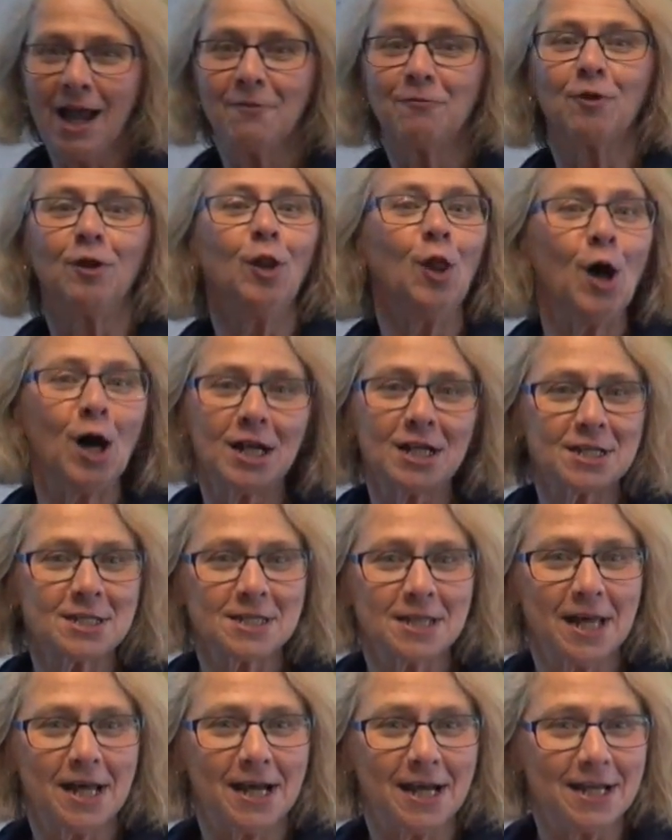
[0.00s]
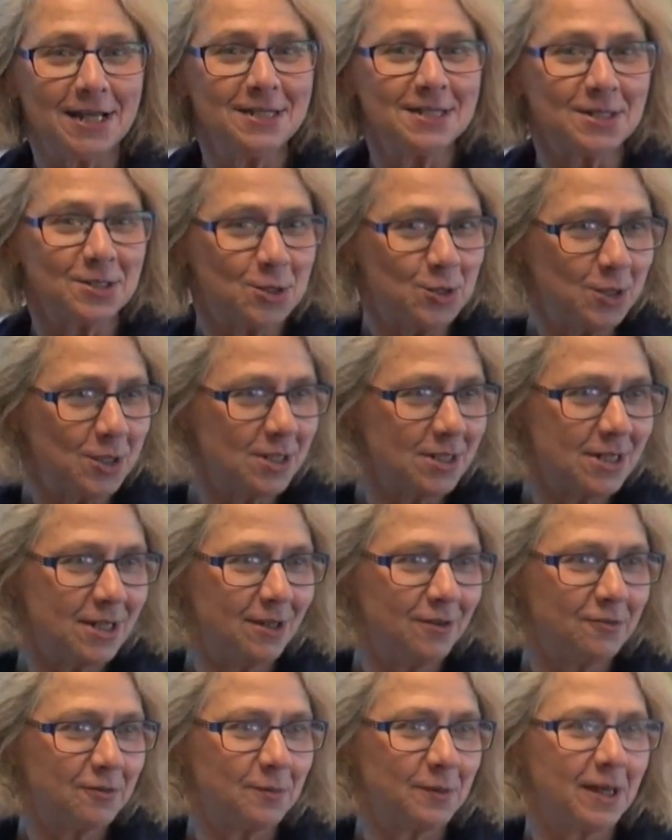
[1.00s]
have a lot of slides, as you can
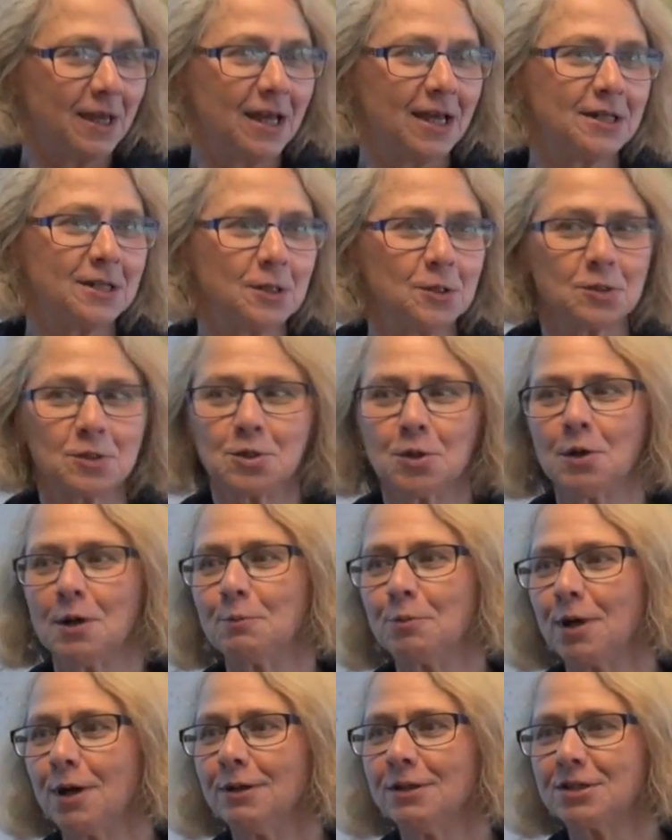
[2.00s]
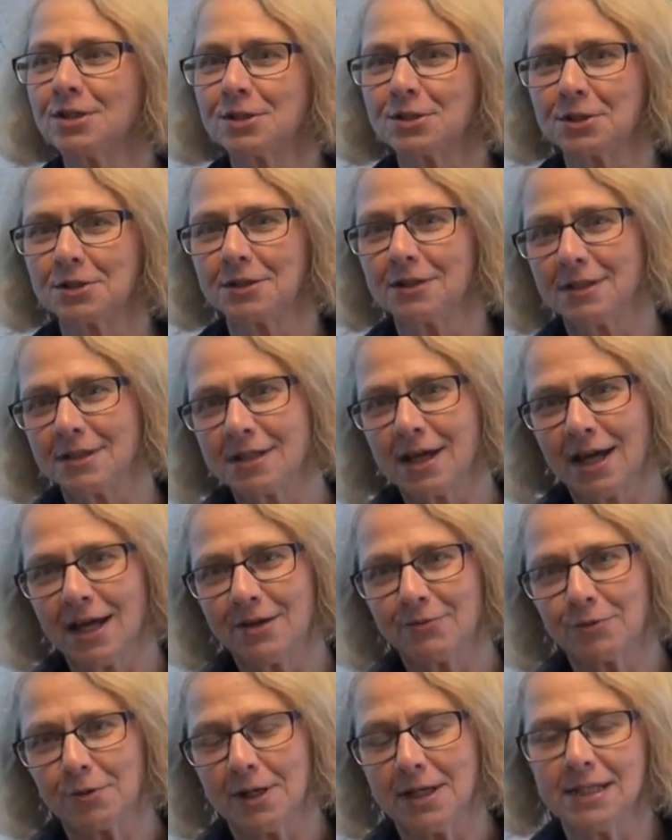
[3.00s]
tell from the handout, so I'm probably just going to
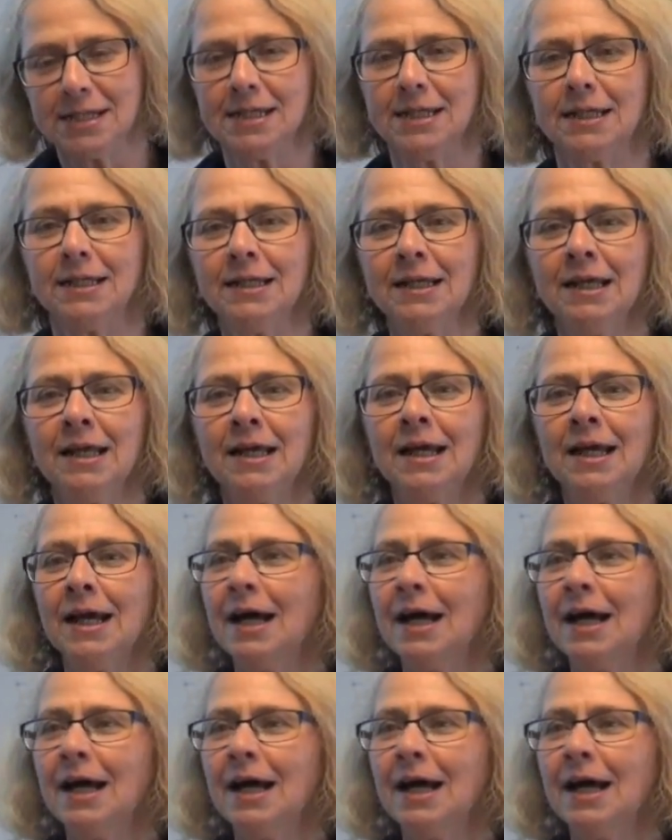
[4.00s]
dive right in.